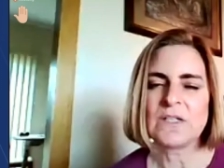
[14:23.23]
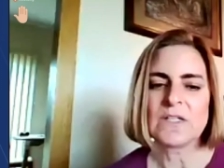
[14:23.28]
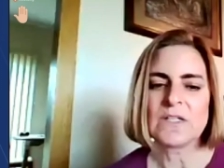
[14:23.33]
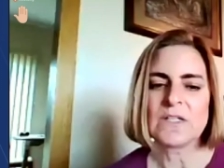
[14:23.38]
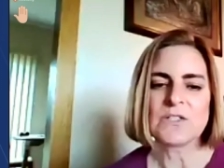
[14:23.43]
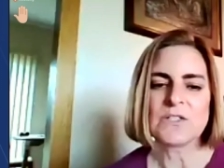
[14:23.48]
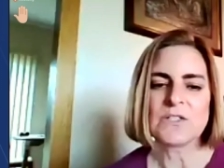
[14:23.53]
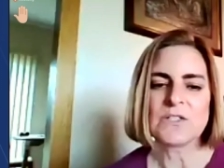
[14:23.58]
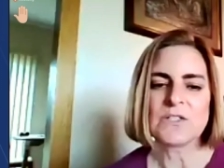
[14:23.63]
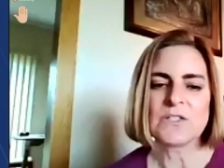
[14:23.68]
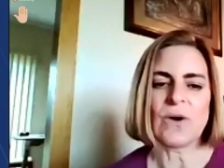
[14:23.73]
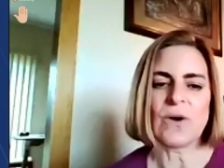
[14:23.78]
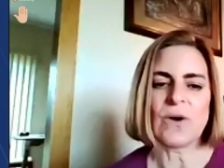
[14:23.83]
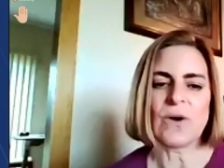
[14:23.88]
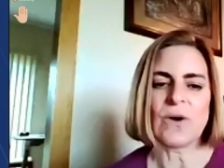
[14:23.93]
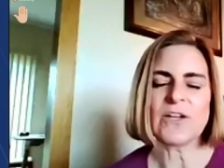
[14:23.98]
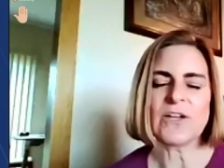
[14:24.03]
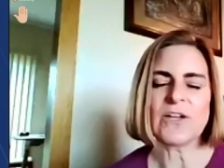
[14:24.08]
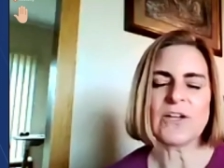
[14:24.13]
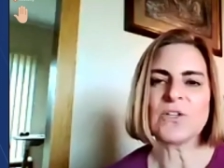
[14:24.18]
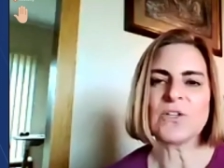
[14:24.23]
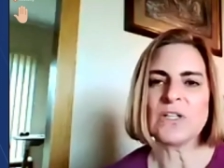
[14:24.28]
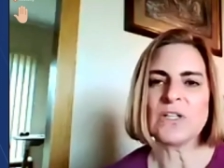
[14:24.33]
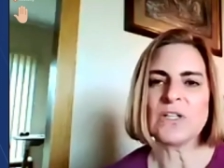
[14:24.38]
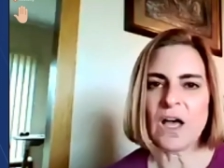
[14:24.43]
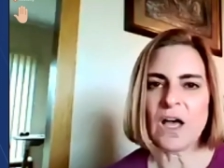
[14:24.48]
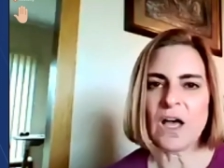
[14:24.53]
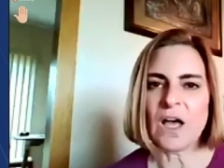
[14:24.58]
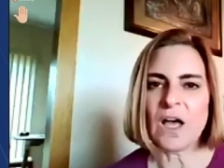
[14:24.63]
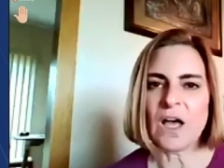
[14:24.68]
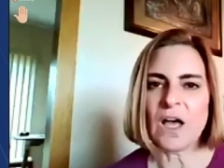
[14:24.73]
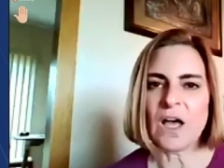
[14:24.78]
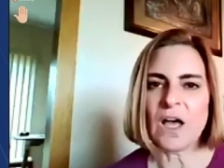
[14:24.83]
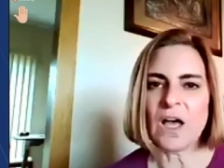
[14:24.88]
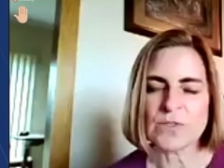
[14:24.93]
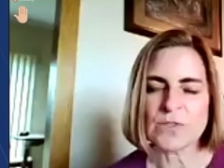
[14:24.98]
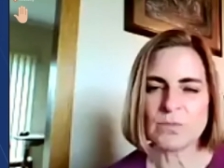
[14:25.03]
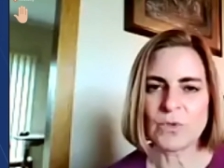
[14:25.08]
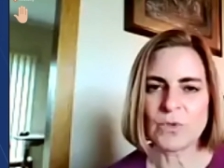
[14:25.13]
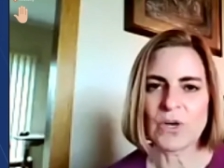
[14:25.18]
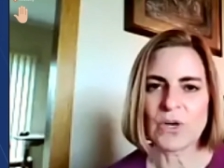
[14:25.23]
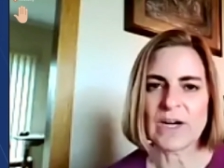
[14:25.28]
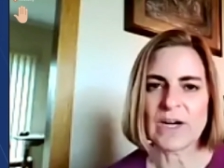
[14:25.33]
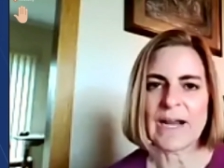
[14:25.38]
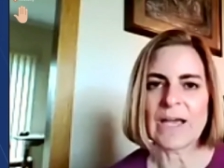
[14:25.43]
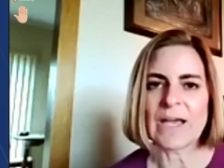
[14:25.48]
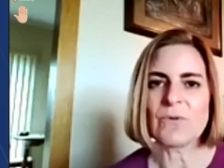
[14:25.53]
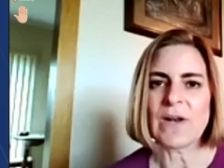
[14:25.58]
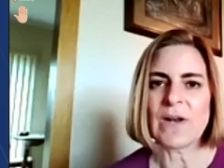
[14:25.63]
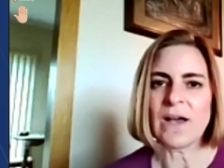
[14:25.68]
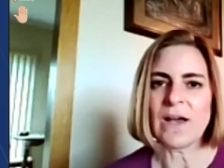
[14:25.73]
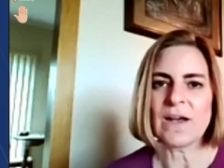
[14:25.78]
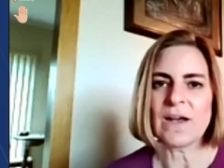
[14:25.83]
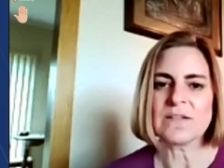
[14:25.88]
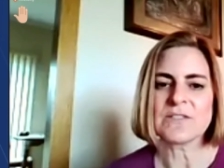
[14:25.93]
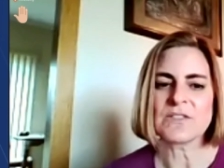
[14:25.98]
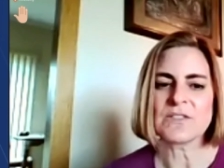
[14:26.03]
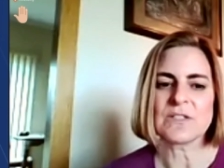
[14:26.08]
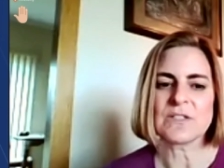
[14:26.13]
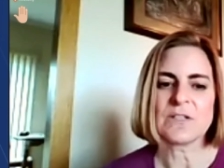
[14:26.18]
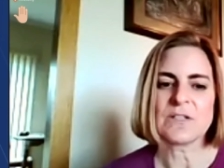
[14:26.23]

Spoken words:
So I could not oppose this more, and I would ask